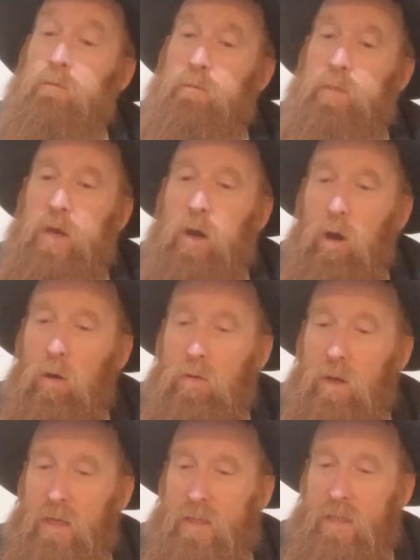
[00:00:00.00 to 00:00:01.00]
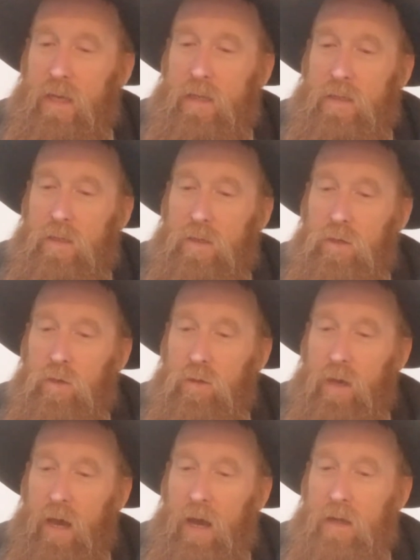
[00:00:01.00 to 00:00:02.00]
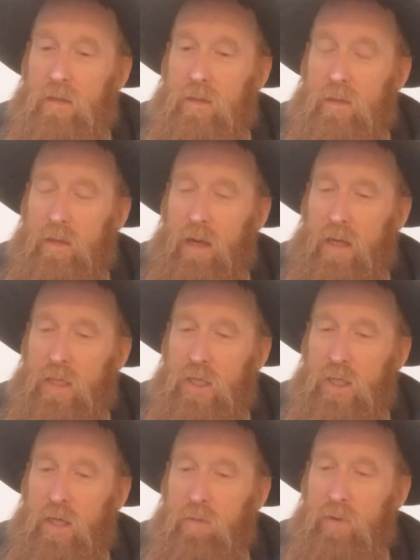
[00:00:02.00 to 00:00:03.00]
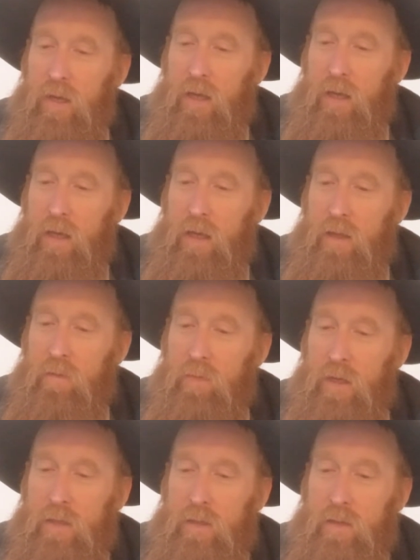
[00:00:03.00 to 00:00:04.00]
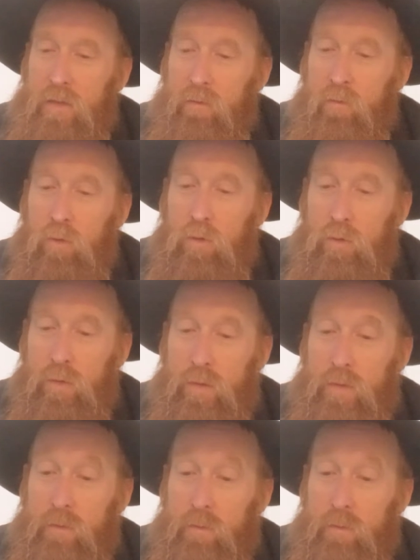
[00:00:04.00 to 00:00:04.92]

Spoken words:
Behold, I send you out as sheep in the midst of wolves.